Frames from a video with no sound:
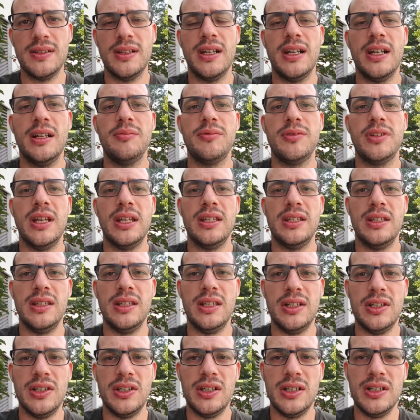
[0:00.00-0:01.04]
I help to get in
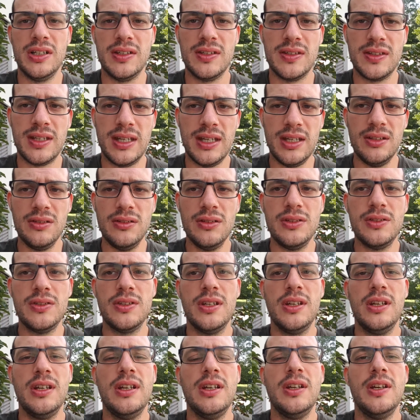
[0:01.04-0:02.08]
their skills,
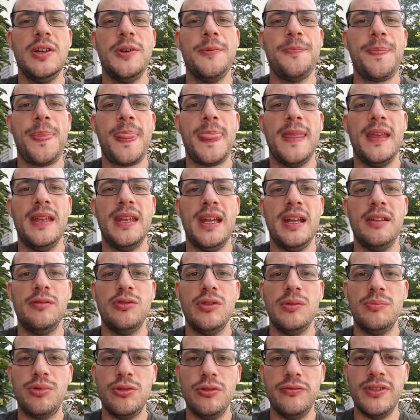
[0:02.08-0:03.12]
and I help to
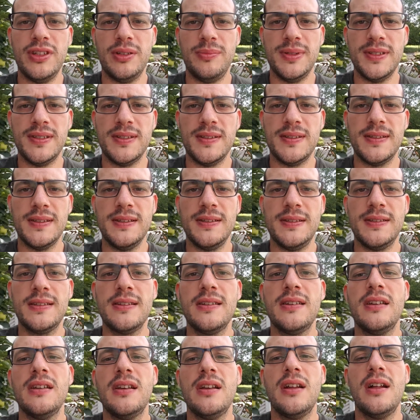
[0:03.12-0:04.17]
improve their businesses.
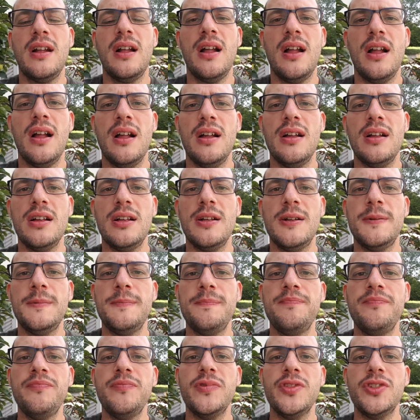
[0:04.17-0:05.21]

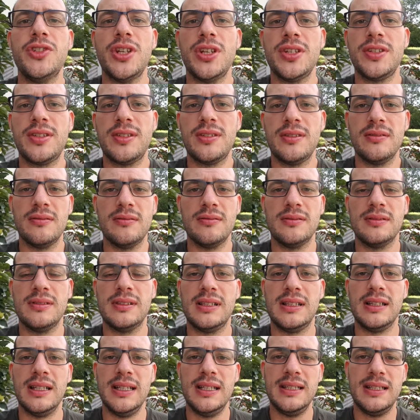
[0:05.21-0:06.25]
Just
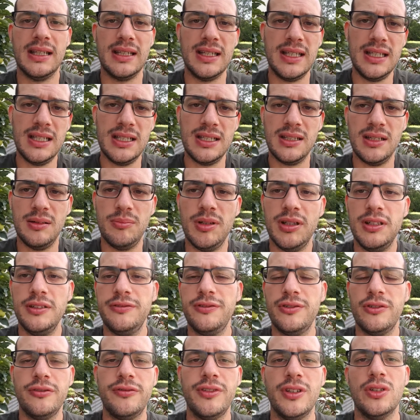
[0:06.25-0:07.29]
click the link above
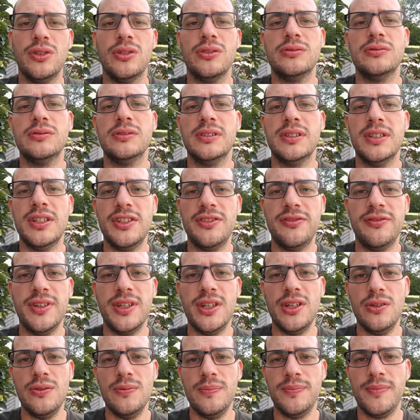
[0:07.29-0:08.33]
or below this
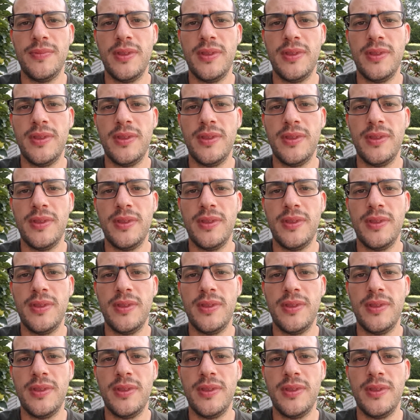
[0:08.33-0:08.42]
video.